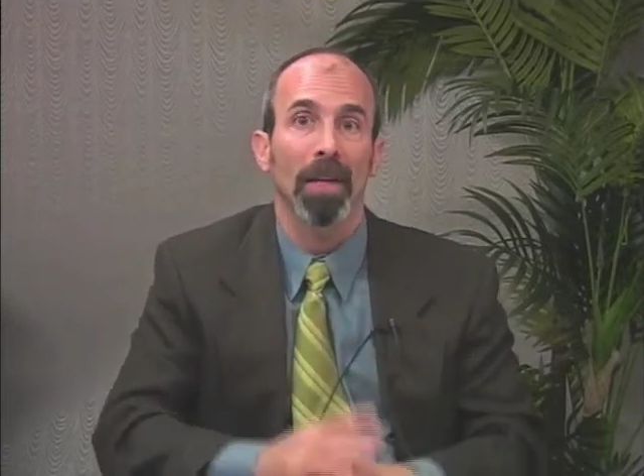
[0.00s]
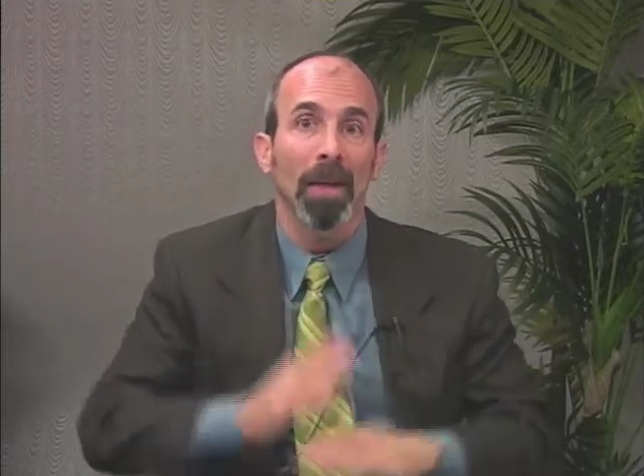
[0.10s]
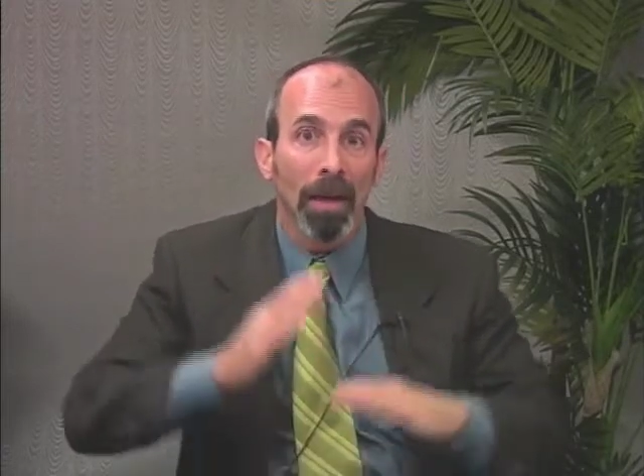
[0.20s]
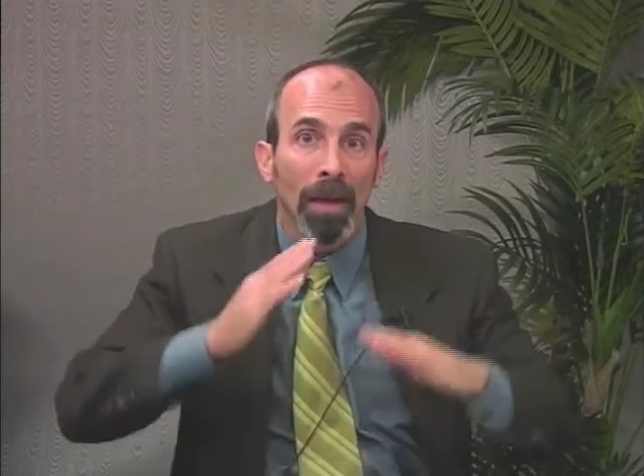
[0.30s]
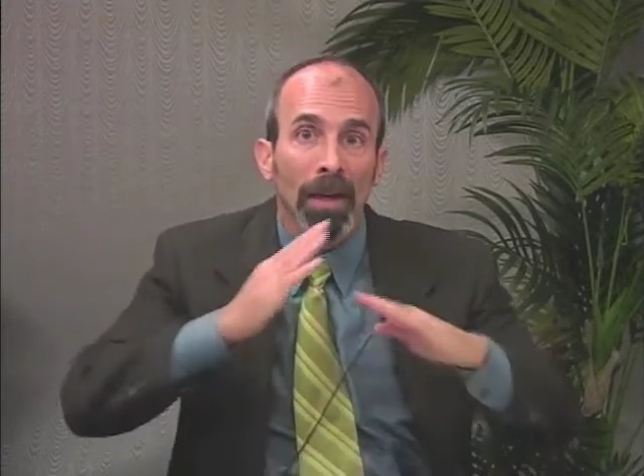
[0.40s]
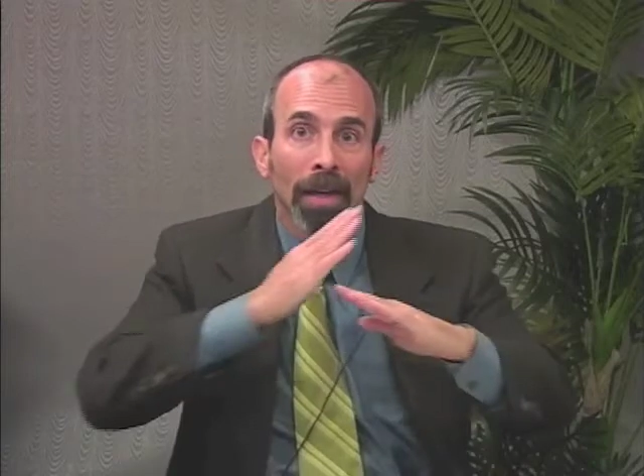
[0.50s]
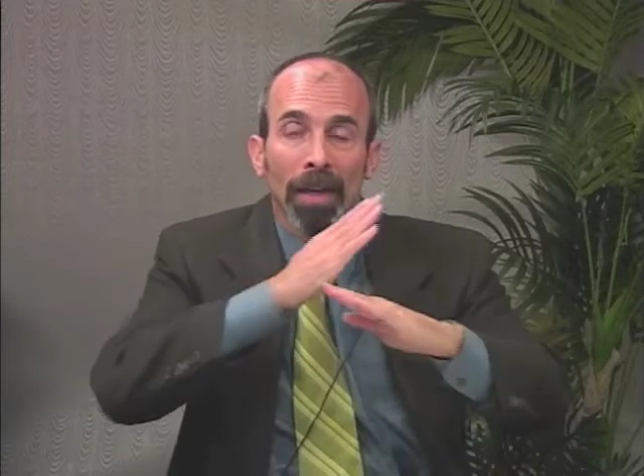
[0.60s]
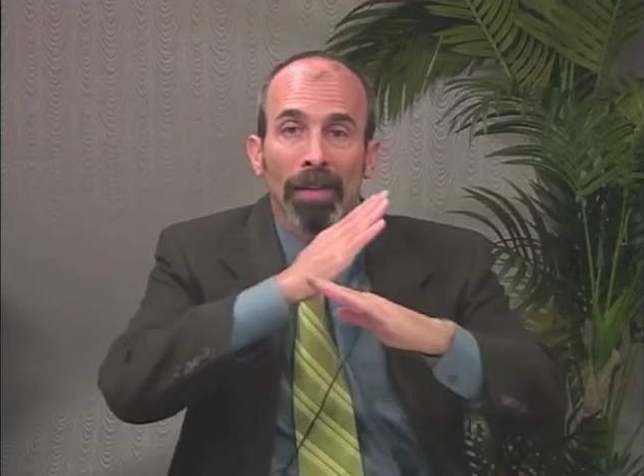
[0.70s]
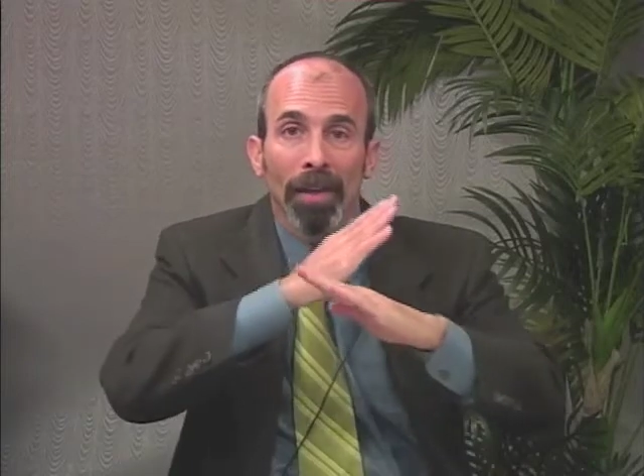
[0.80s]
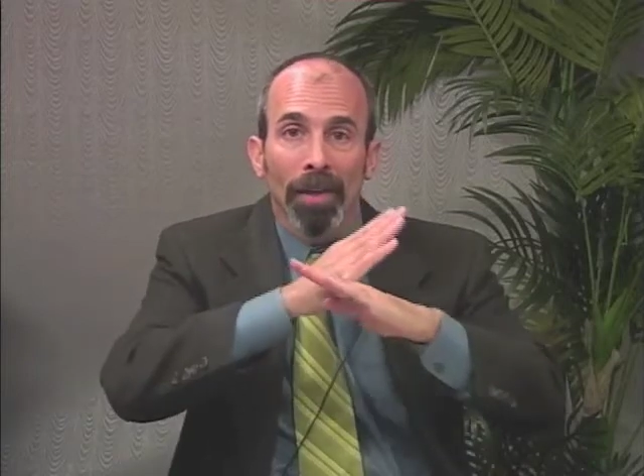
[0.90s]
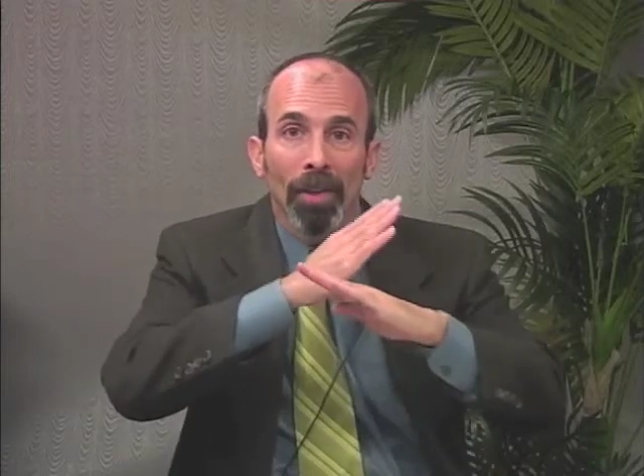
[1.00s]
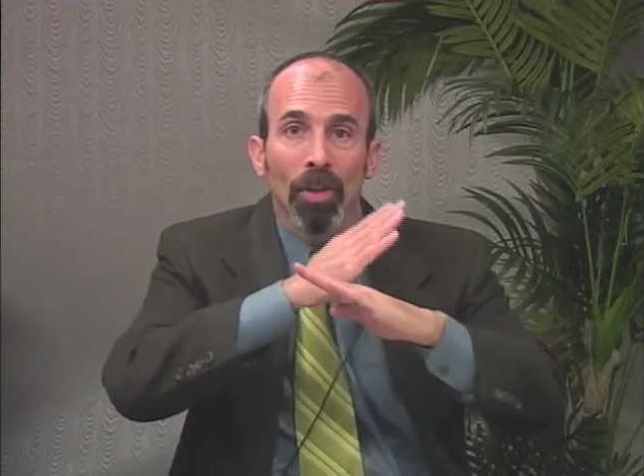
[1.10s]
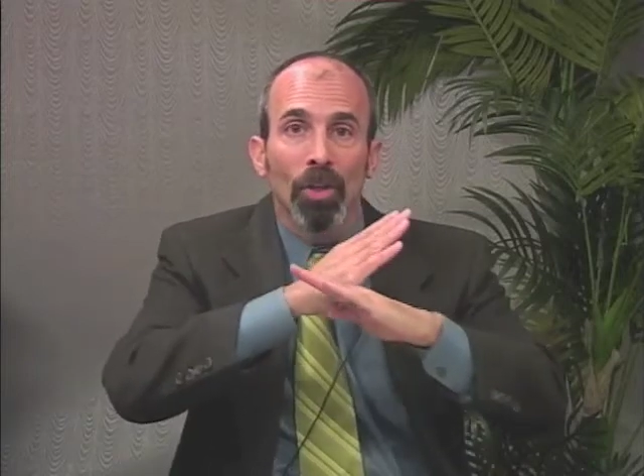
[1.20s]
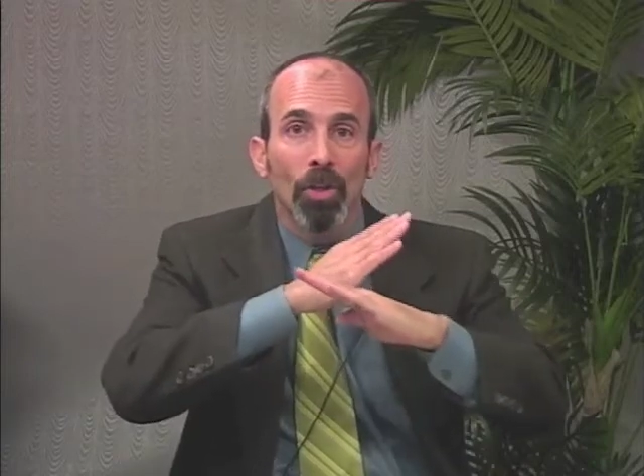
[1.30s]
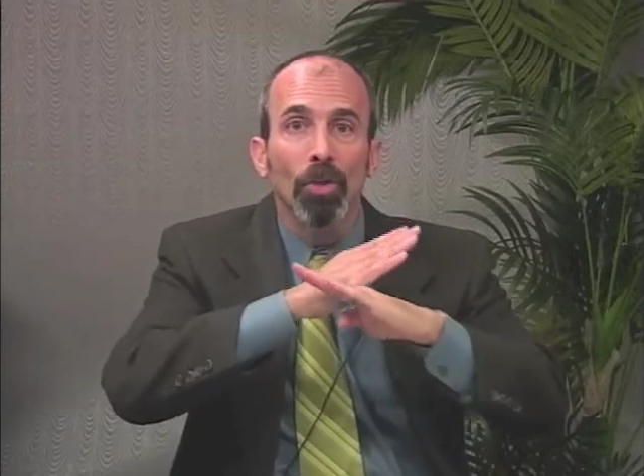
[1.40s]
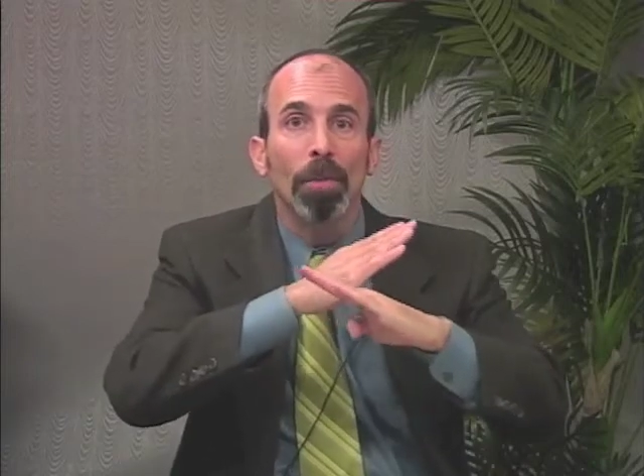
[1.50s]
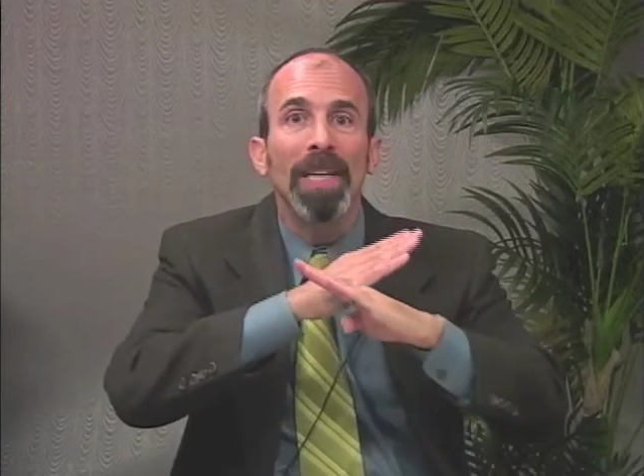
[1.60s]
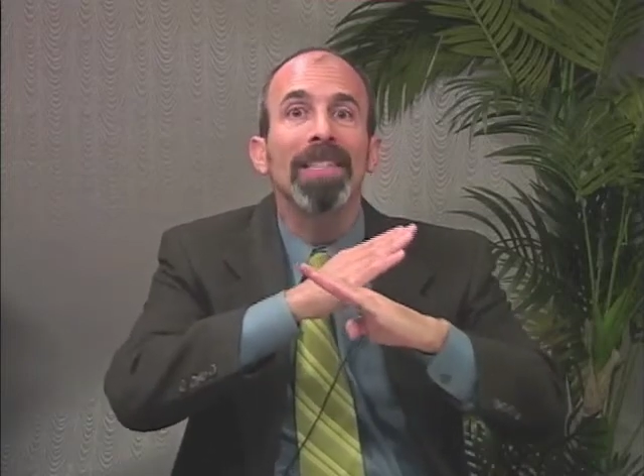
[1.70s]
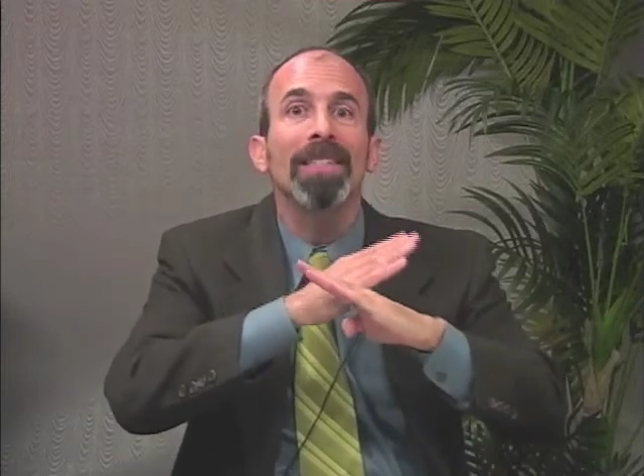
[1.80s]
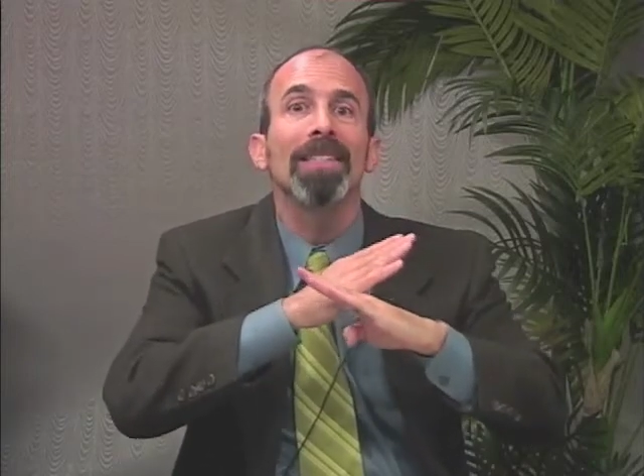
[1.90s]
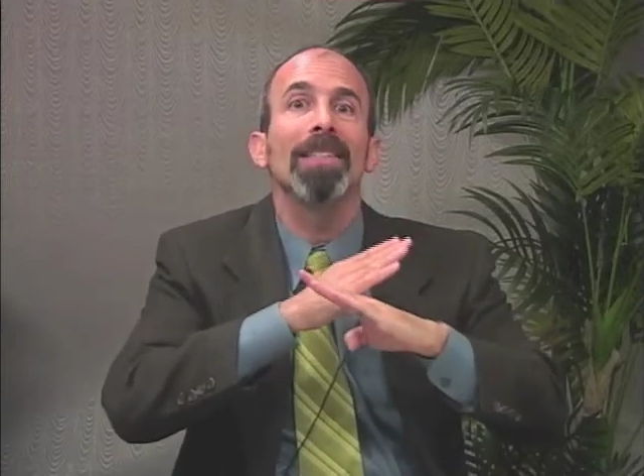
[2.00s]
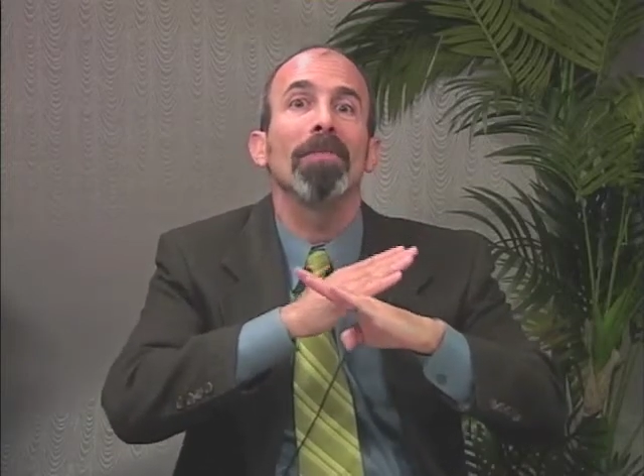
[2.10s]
The two pieces